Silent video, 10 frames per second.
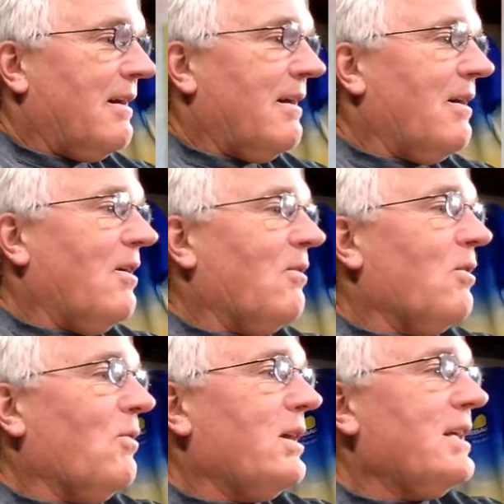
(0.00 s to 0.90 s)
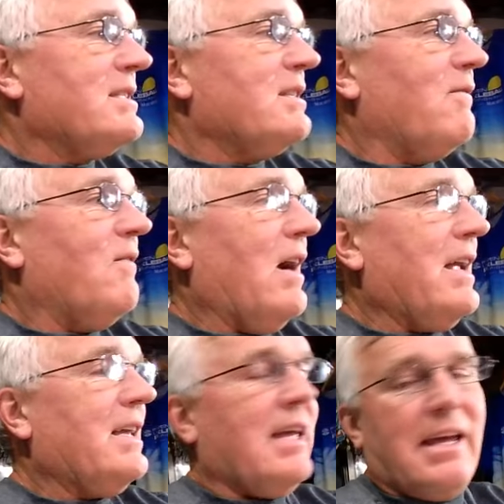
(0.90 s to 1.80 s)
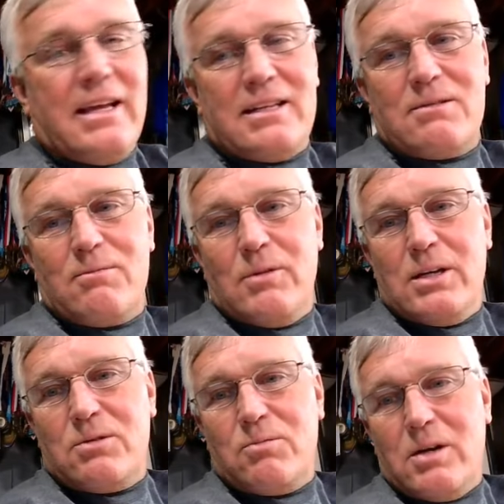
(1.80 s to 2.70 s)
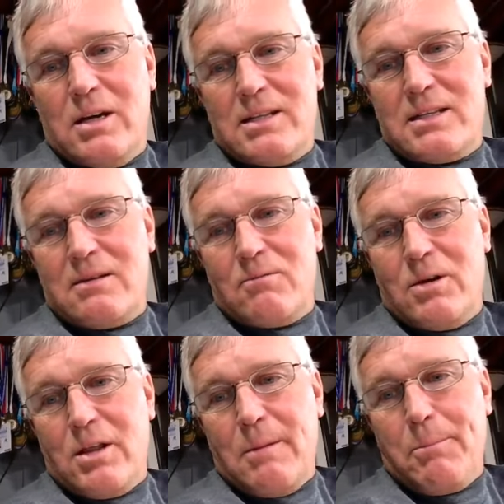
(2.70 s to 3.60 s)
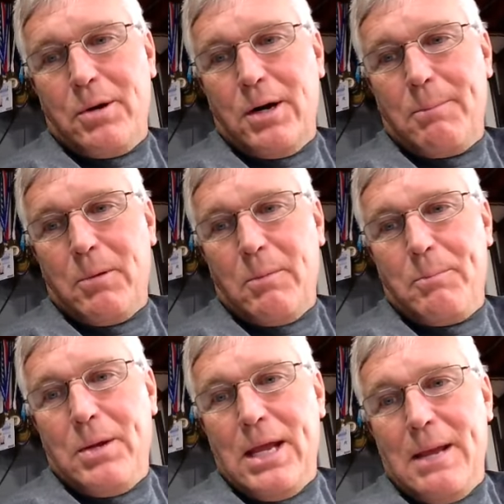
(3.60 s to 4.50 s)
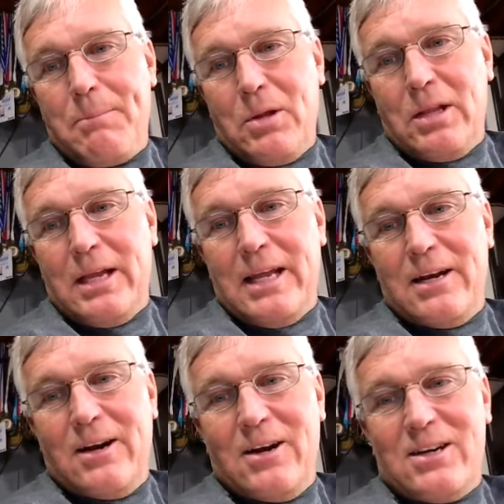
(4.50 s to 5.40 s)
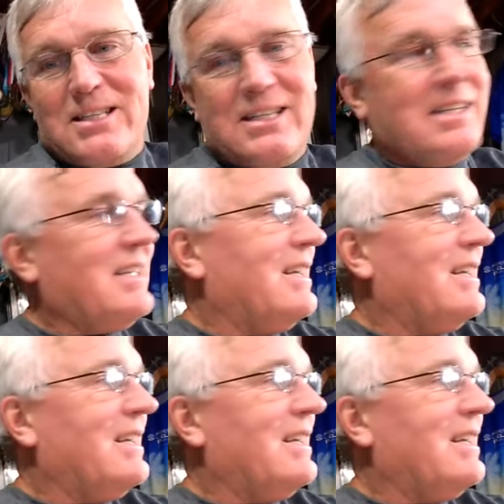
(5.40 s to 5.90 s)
Oh, going against the Vikings, which were the Purple People Eaters.